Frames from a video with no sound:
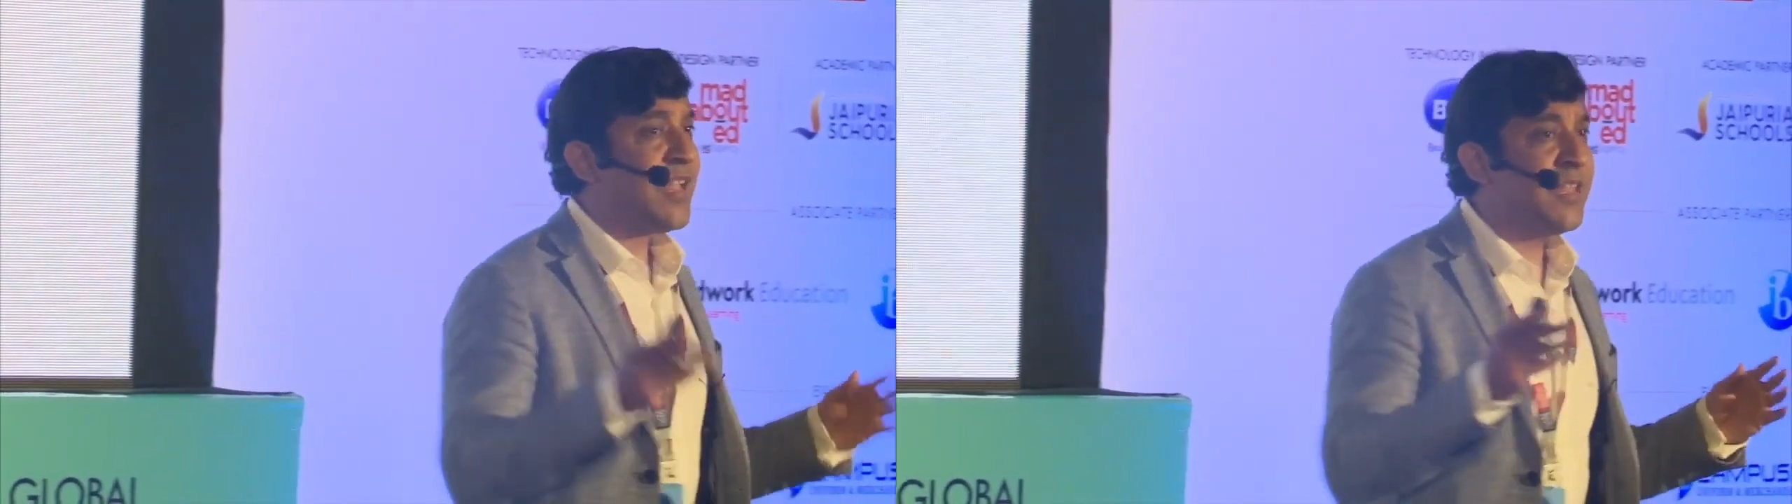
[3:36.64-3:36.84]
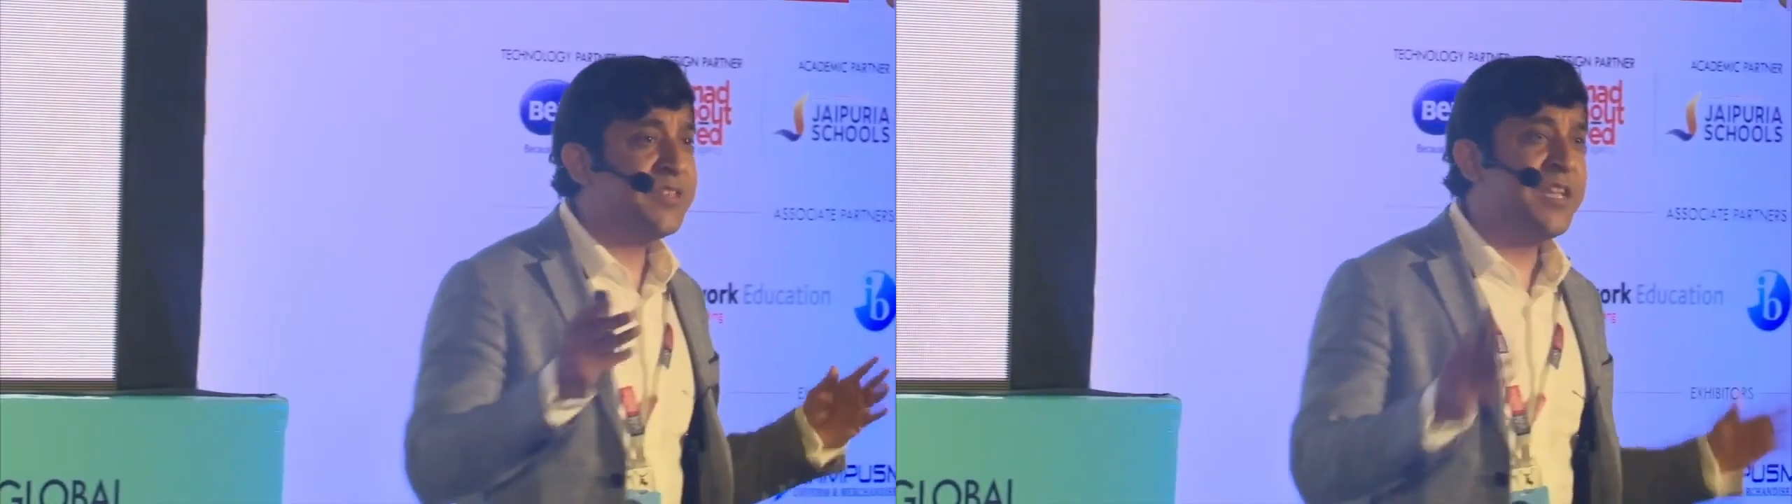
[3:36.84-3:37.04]

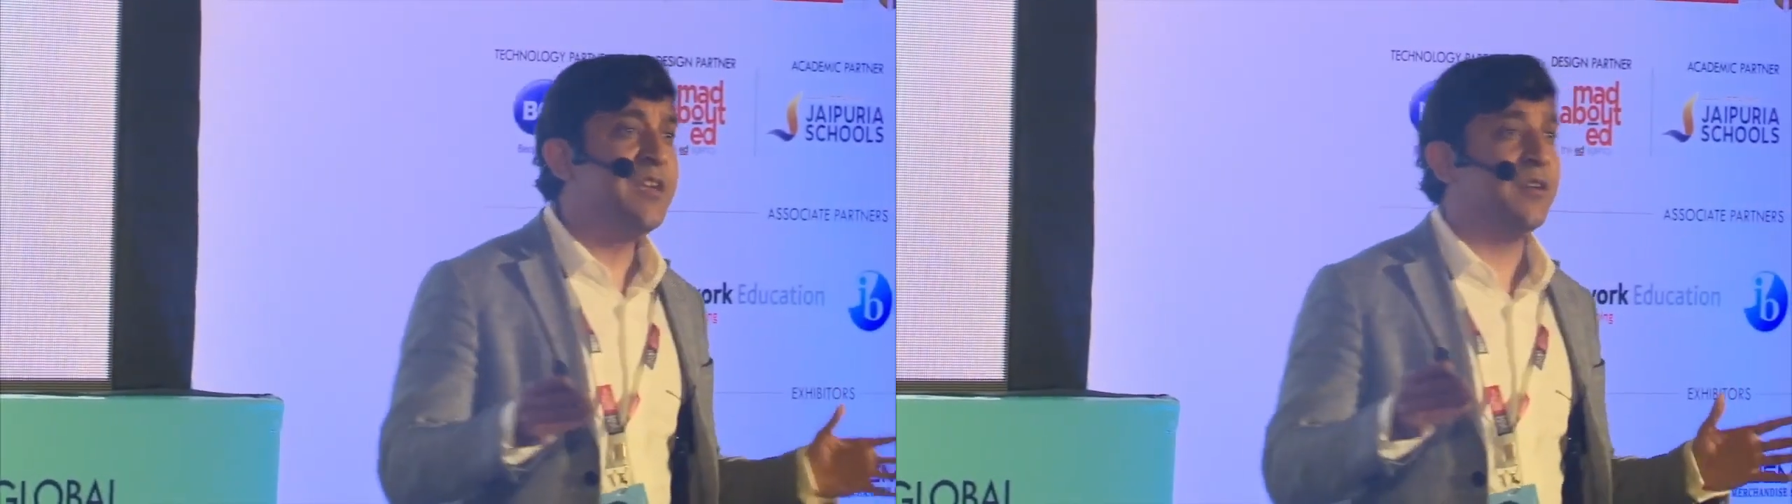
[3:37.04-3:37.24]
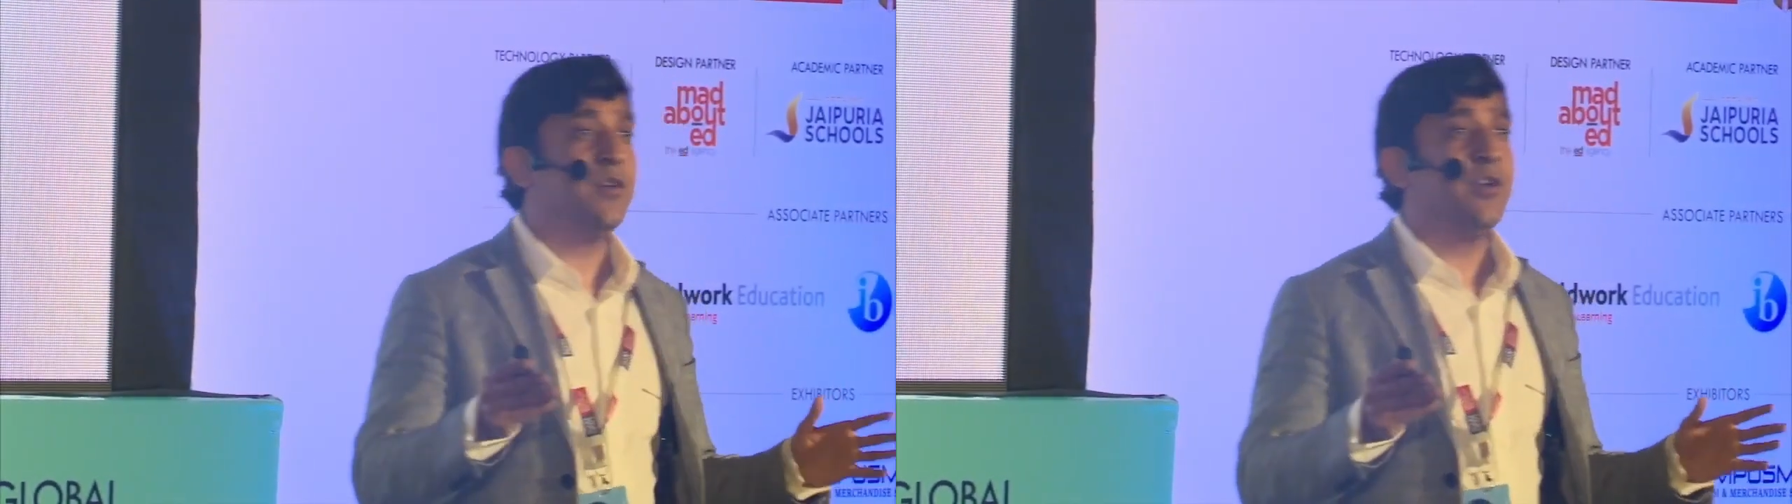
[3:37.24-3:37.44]
And
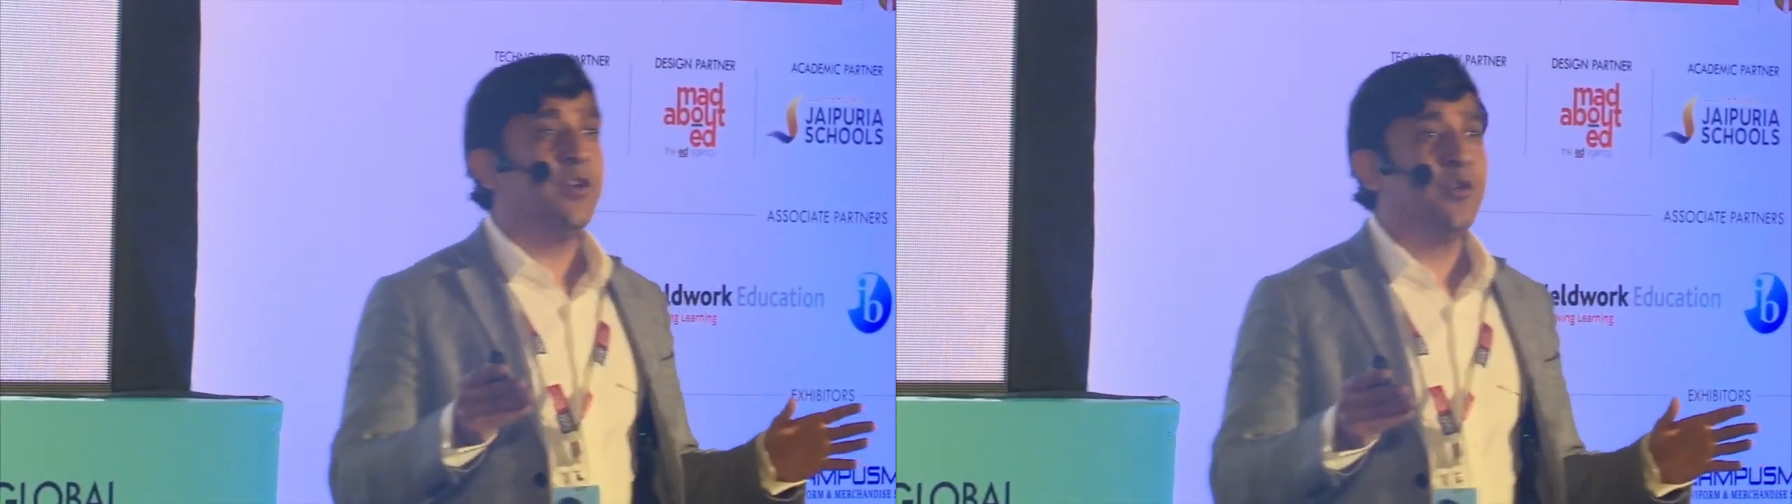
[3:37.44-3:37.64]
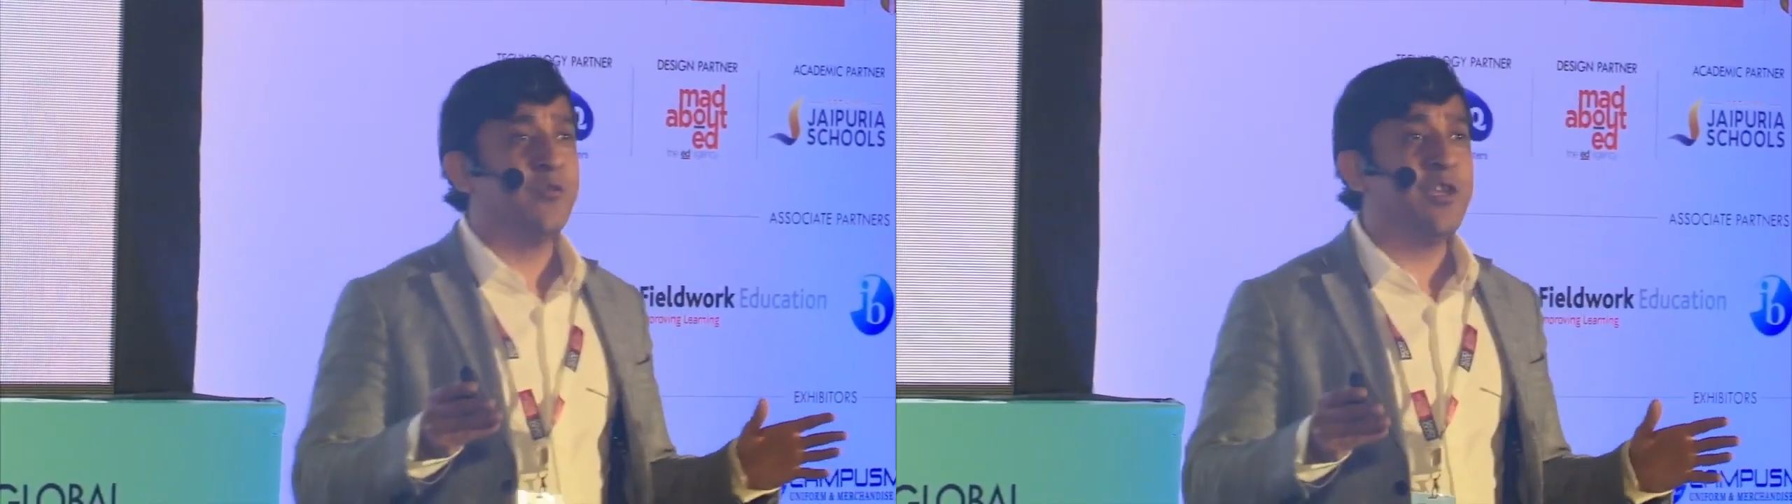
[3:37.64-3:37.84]

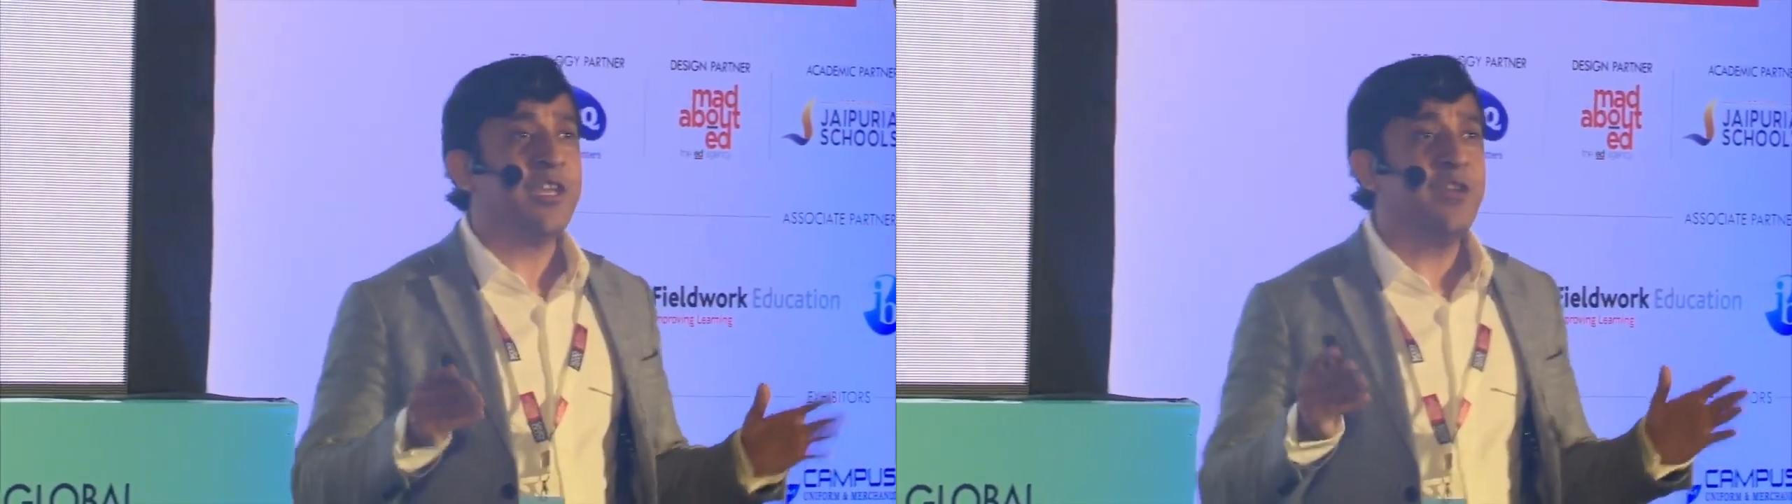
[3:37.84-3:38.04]
then we